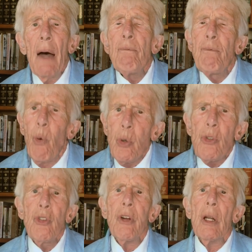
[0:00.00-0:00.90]

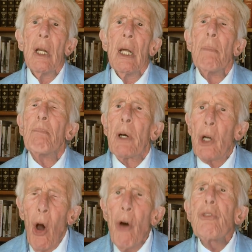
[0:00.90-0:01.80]
Unfortunately,
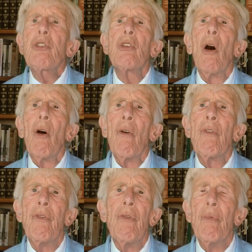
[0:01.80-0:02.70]
because
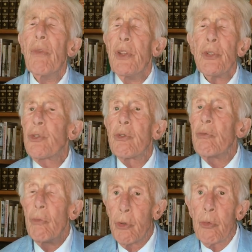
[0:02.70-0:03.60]
of
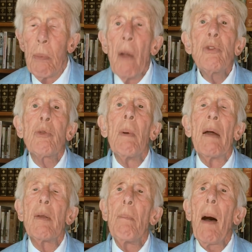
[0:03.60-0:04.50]
this response
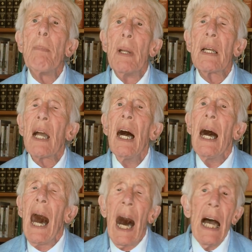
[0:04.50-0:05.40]
by the public,
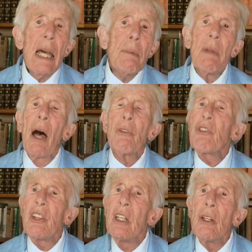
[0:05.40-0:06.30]
I am now
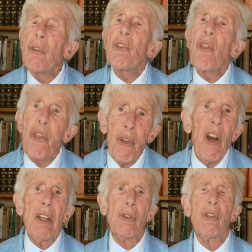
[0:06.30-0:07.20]
seen as a
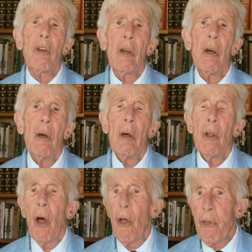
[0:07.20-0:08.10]
threat to